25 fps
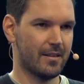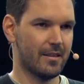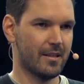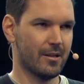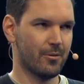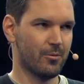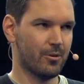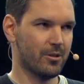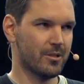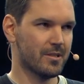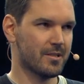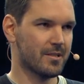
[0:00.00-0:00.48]

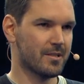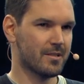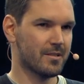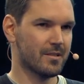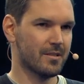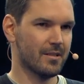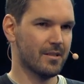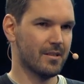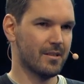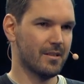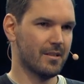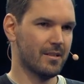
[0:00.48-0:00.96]
there
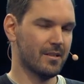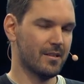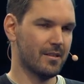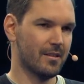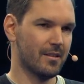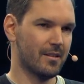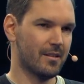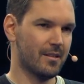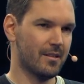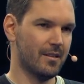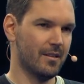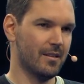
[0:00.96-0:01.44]
was
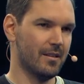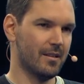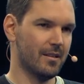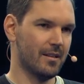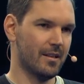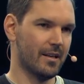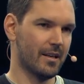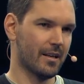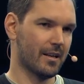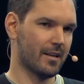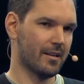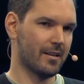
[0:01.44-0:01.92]

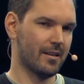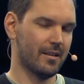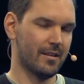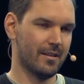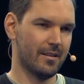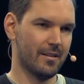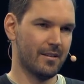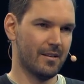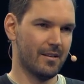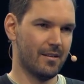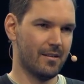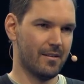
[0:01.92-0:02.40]
like
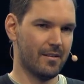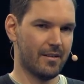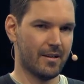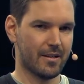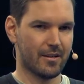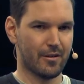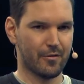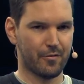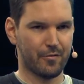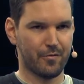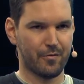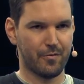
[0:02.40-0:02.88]
a
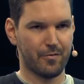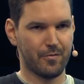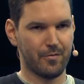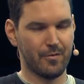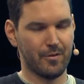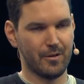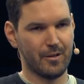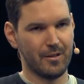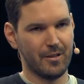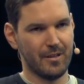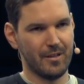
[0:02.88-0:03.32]
lot of